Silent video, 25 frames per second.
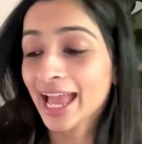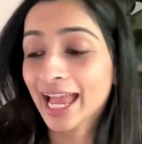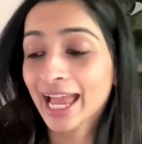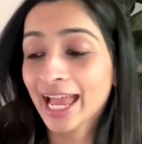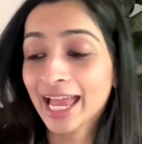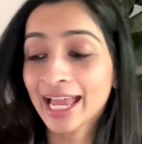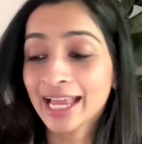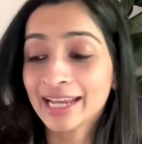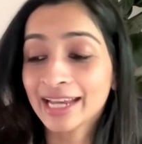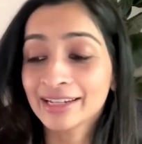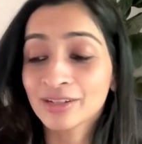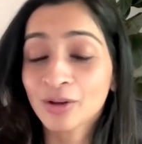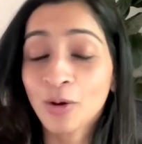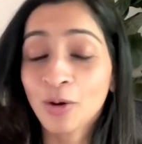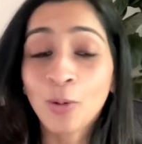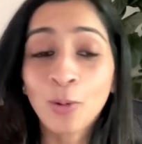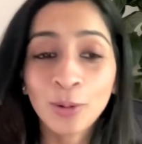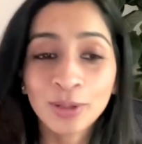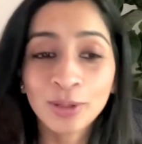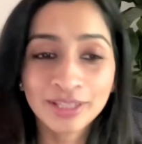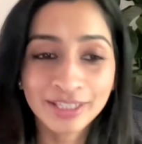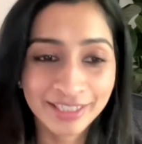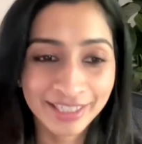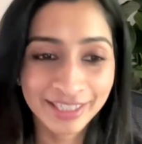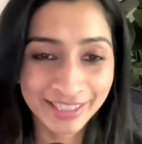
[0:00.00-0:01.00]
And
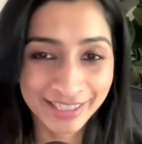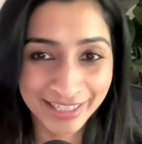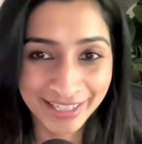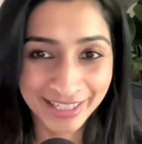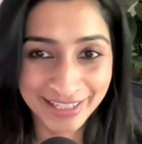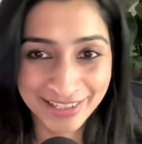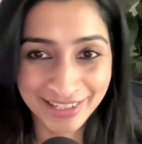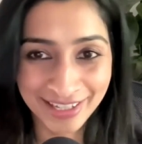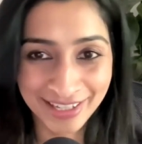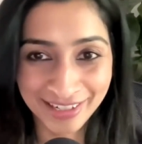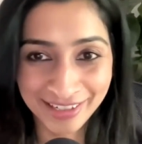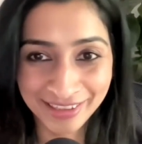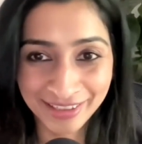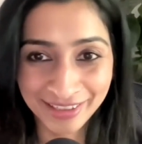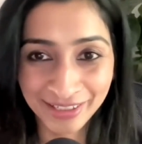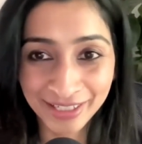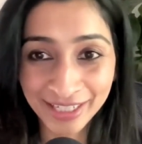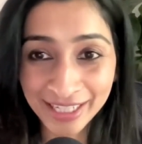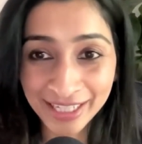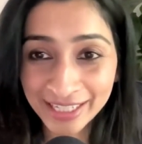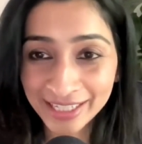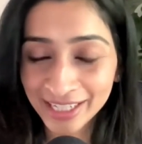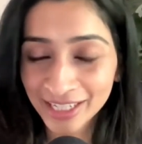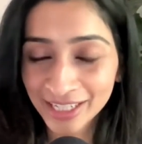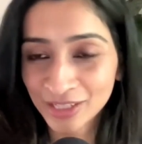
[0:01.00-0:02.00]
all the details are in the
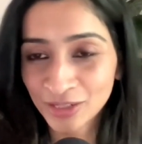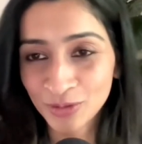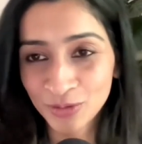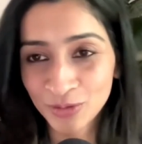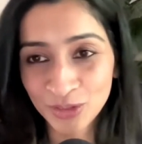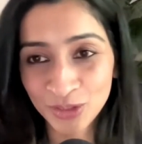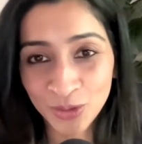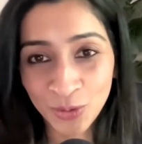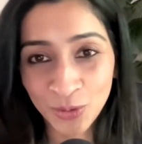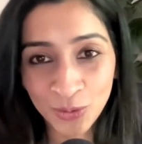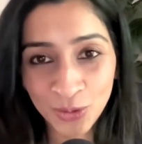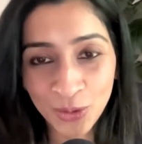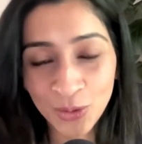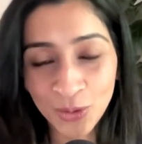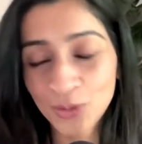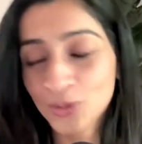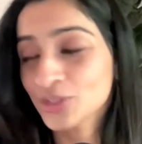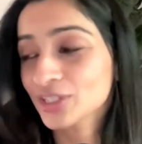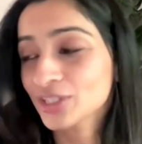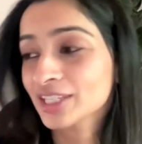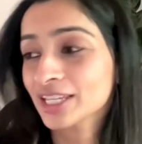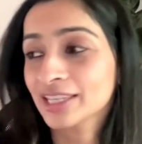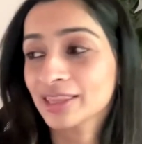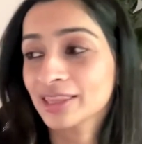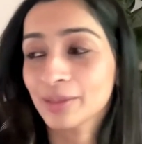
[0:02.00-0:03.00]
link in your show
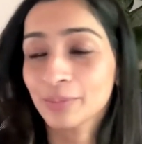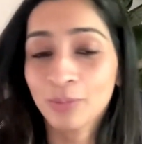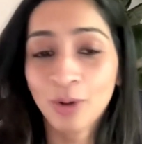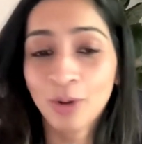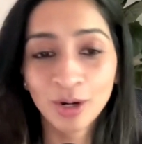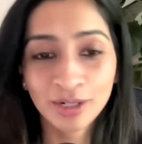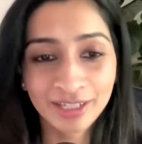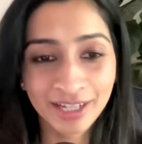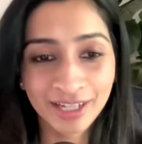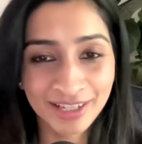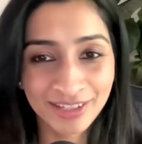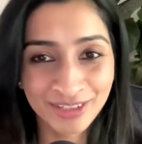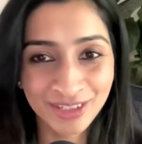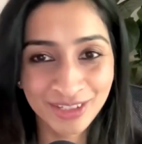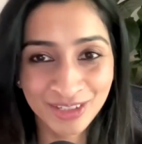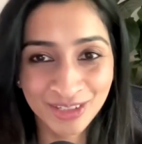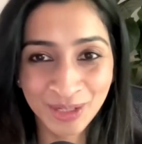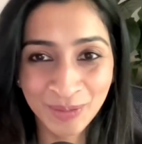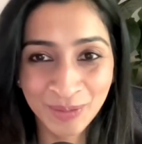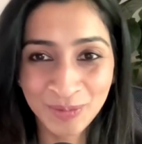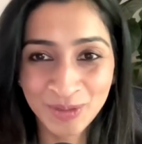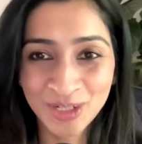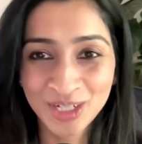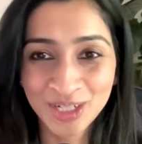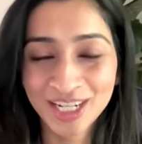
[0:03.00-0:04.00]
notes, in the podcast
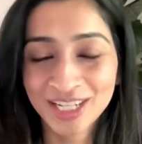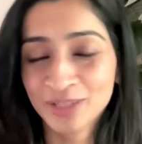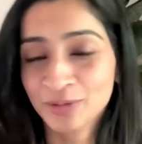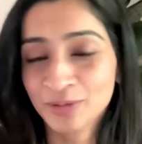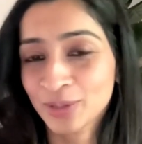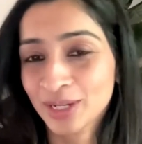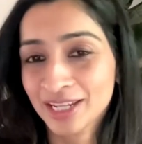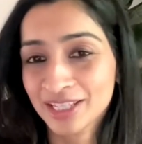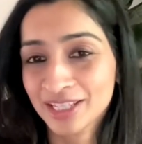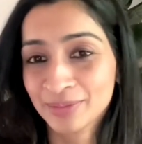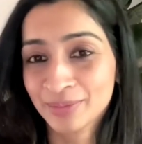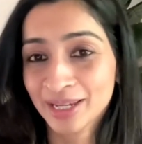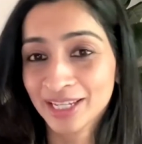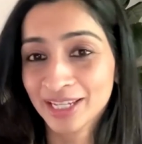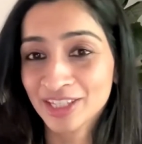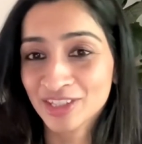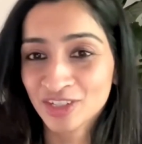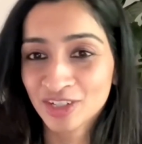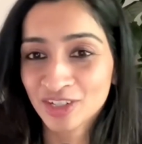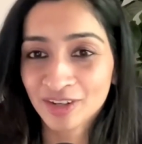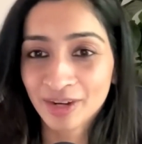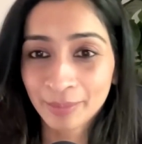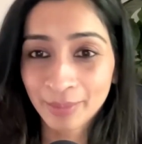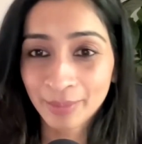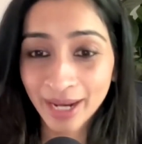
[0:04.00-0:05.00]
description, as well as my
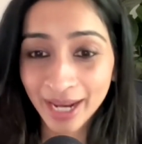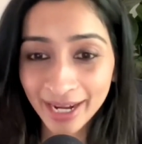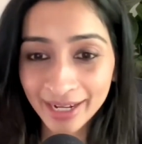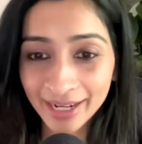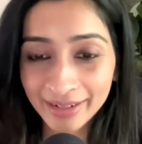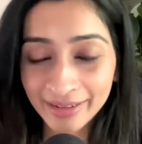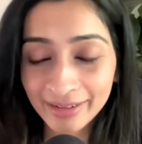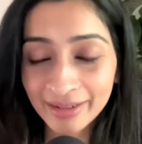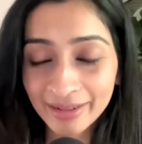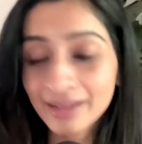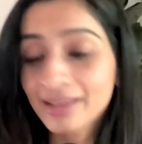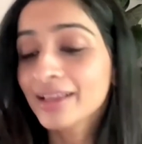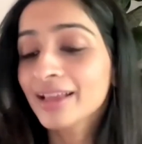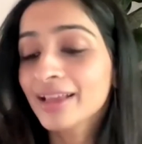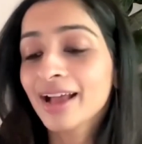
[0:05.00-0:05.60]
Instagram handle.